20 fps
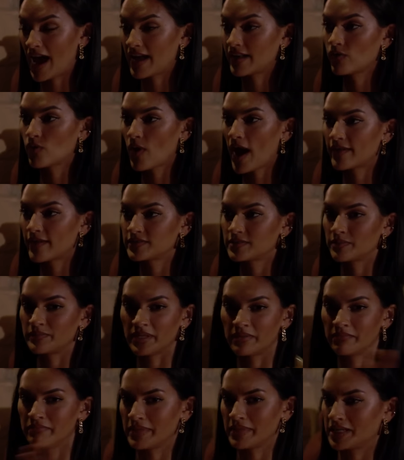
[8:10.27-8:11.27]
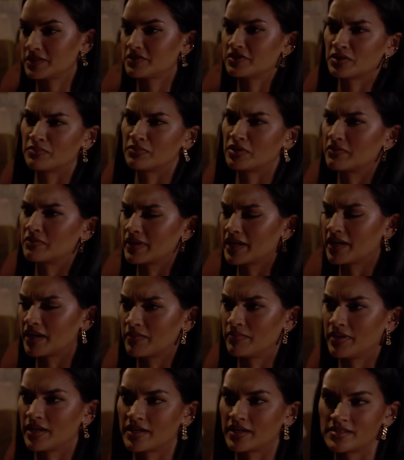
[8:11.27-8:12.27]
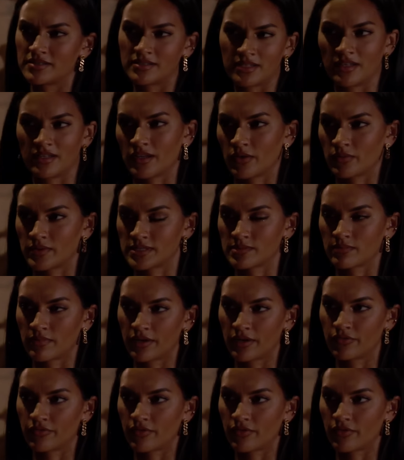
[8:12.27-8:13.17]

I don't have to be mean to Maria because Sydney was my